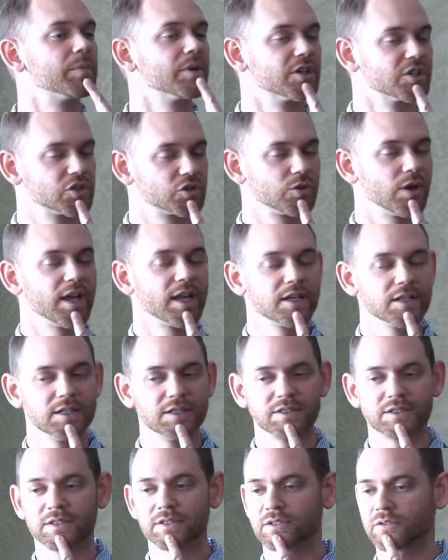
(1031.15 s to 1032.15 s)
But
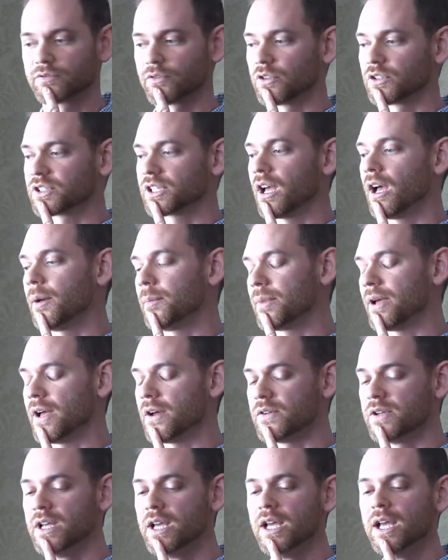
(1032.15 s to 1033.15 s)
astragalus is the first
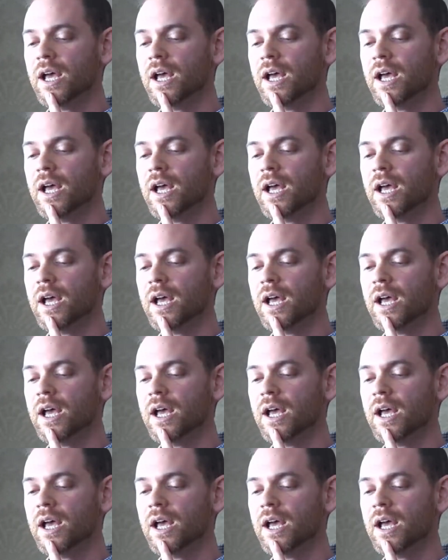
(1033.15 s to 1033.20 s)
compound,